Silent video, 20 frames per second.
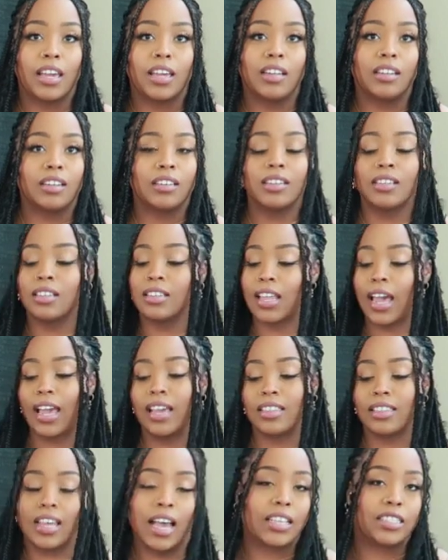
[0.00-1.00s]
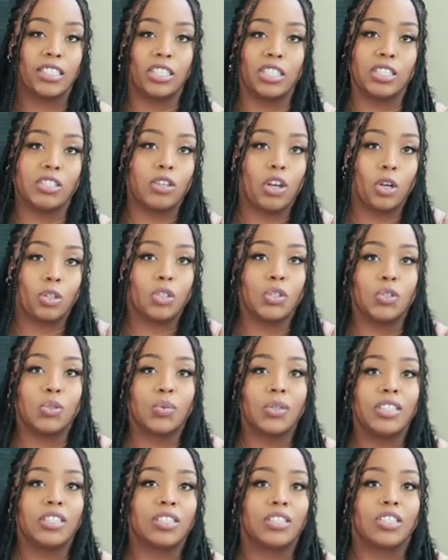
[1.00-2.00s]
and like that's the go-to
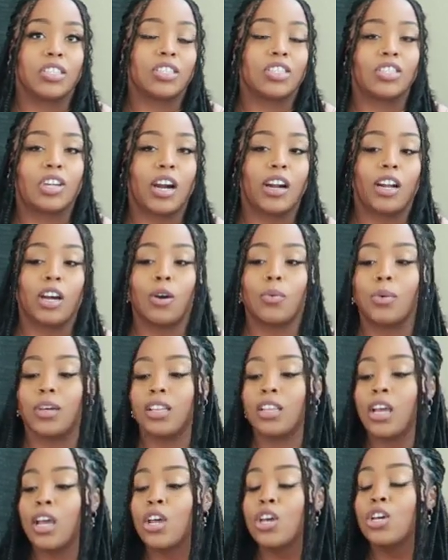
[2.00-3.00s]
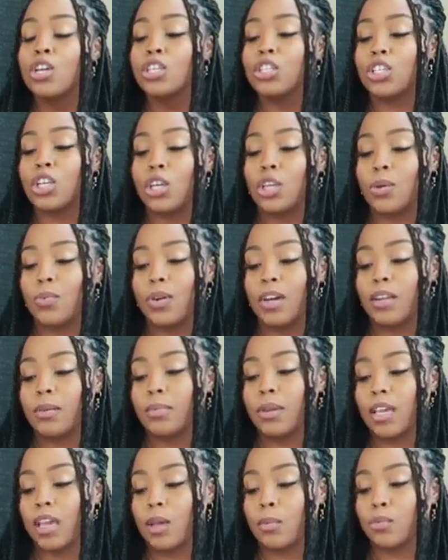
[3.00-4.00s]
tweezer to start out with. So you want to
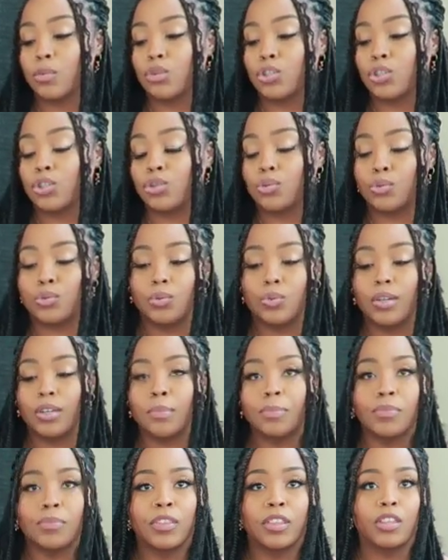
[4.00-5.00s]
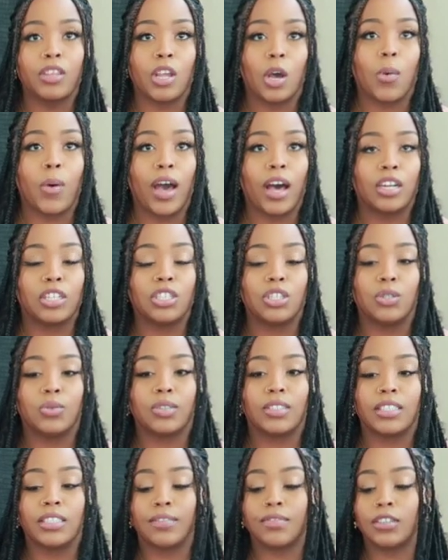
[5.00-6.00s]
be able to know how to
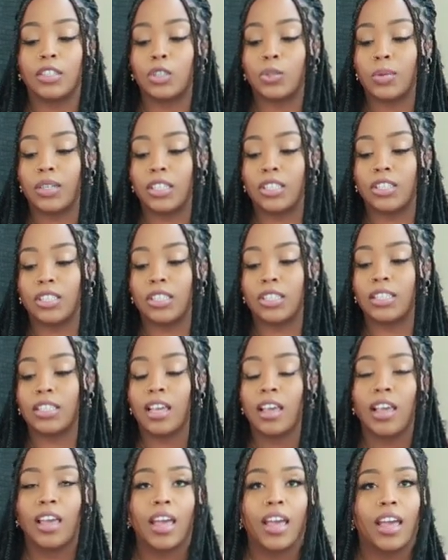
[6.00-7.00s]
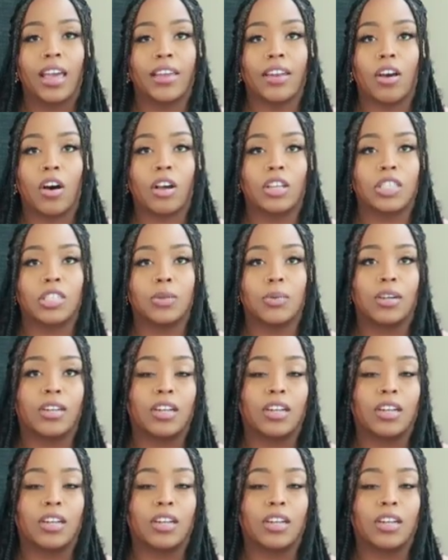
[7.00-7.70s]
use different tweezers. And also